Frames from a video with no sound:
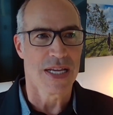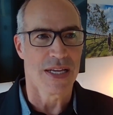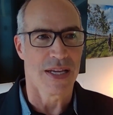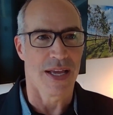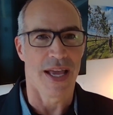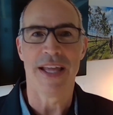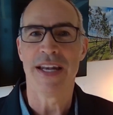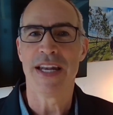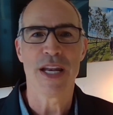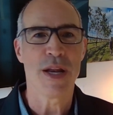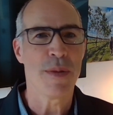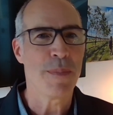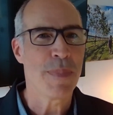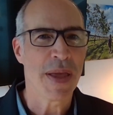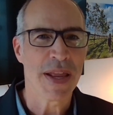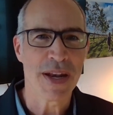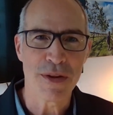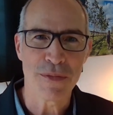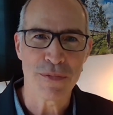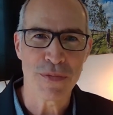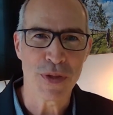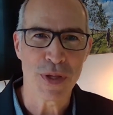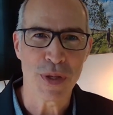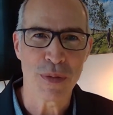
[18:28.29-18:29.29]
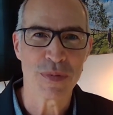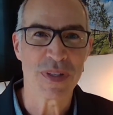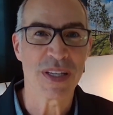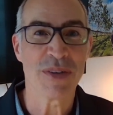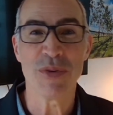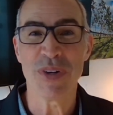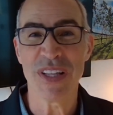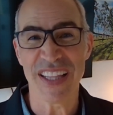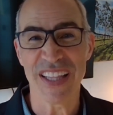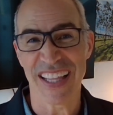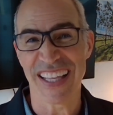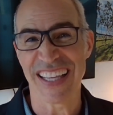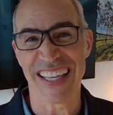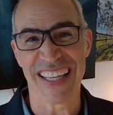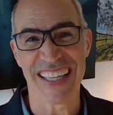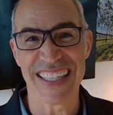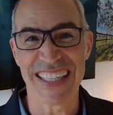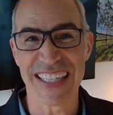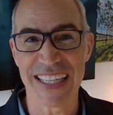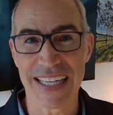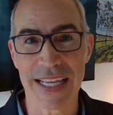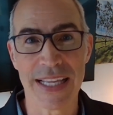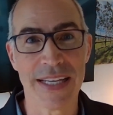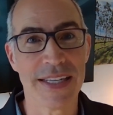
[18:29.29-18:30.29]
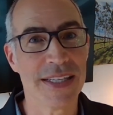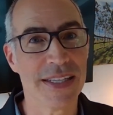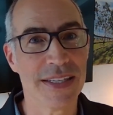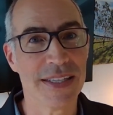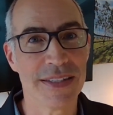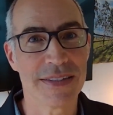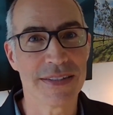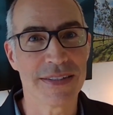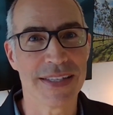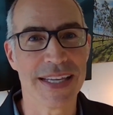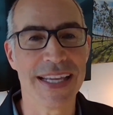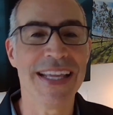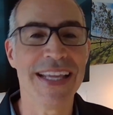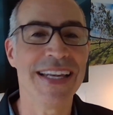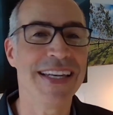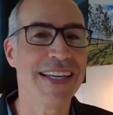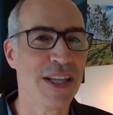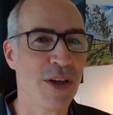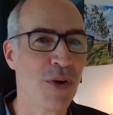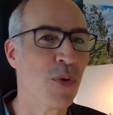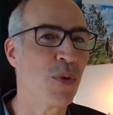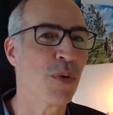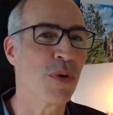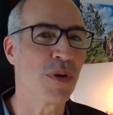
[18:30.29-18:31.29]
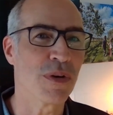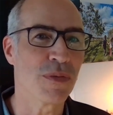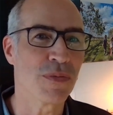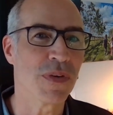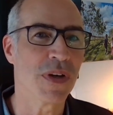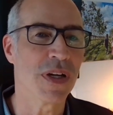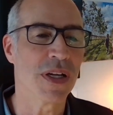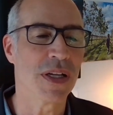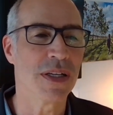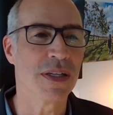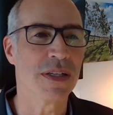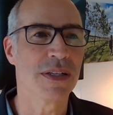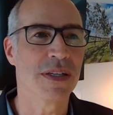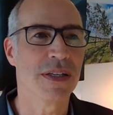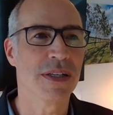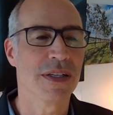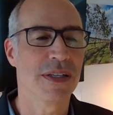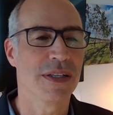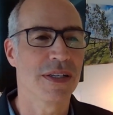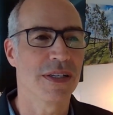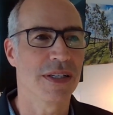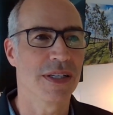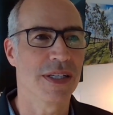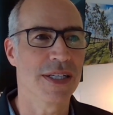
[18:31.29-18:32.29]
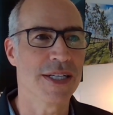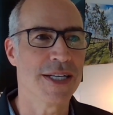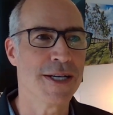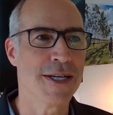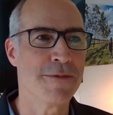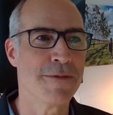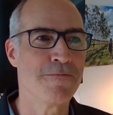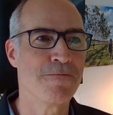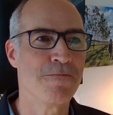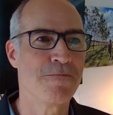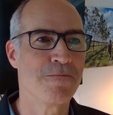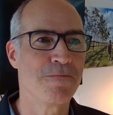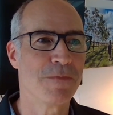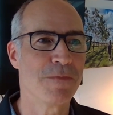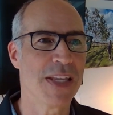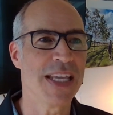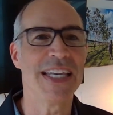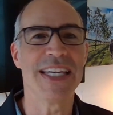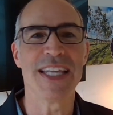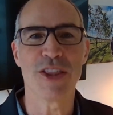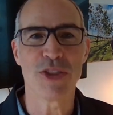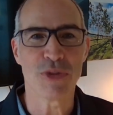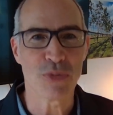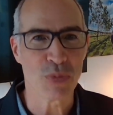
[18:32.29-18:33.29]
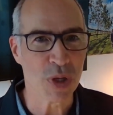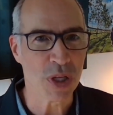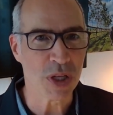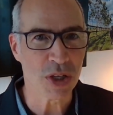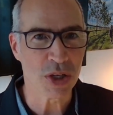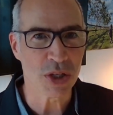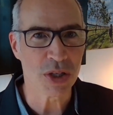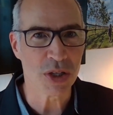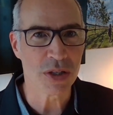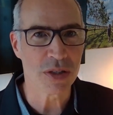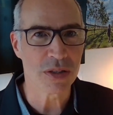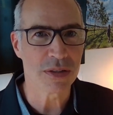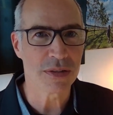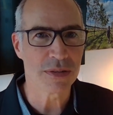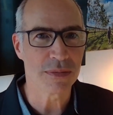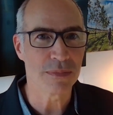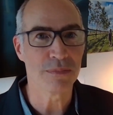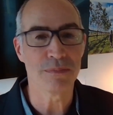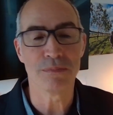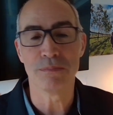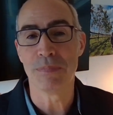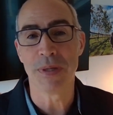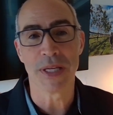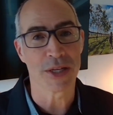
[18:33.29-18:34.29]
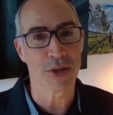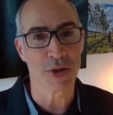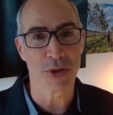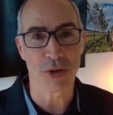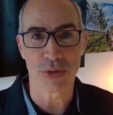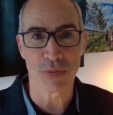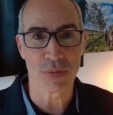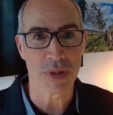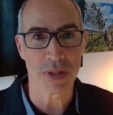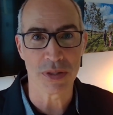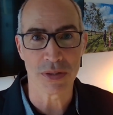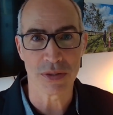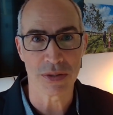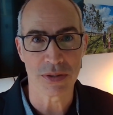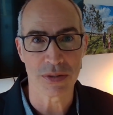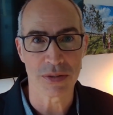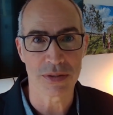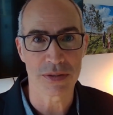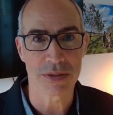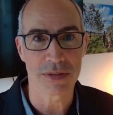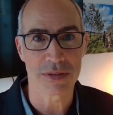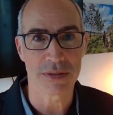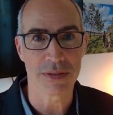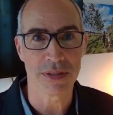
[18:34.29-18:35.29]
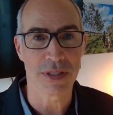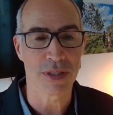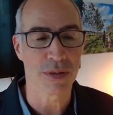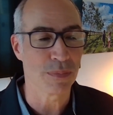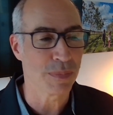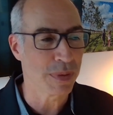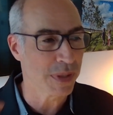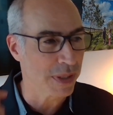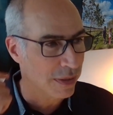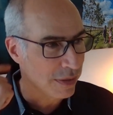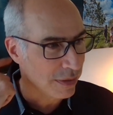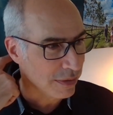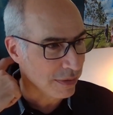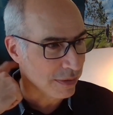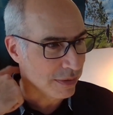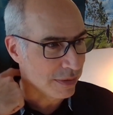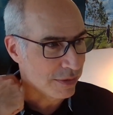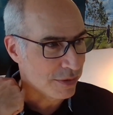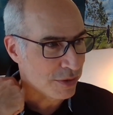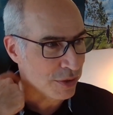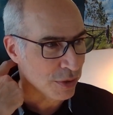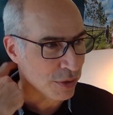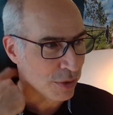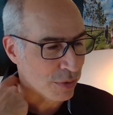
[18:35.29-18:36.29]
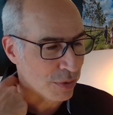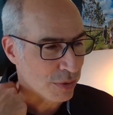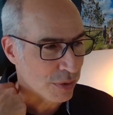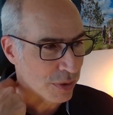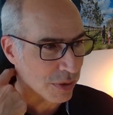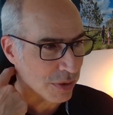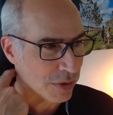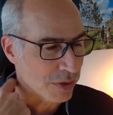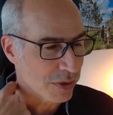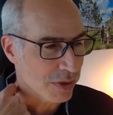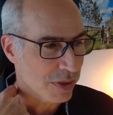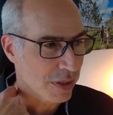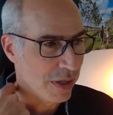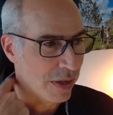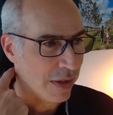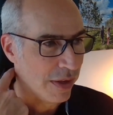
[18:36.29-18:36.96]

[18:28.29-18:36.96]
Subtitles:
and independent films. I really like indie horror fun. Indie thriller, bigger thrillers, big studio thrillers.